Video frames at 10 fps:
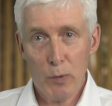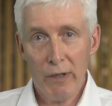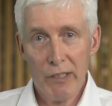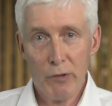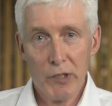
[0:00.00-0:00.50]

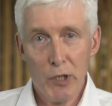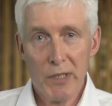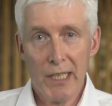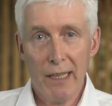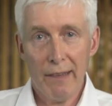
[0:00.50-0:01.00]
we're
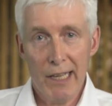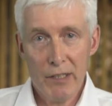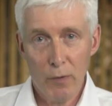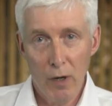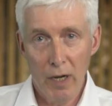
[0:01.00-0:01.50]
introducing in the
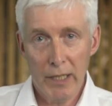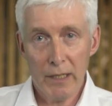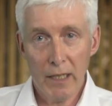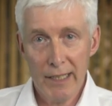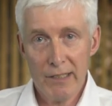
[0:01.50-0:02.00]
S/4HANA
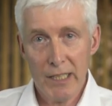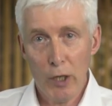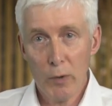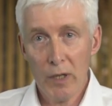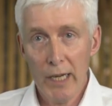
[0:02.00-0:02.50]

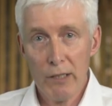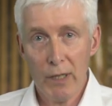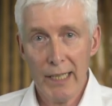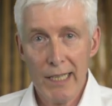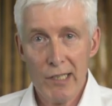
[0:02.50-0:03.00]
1909
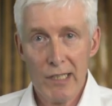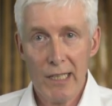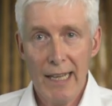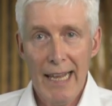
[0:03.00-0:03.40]
release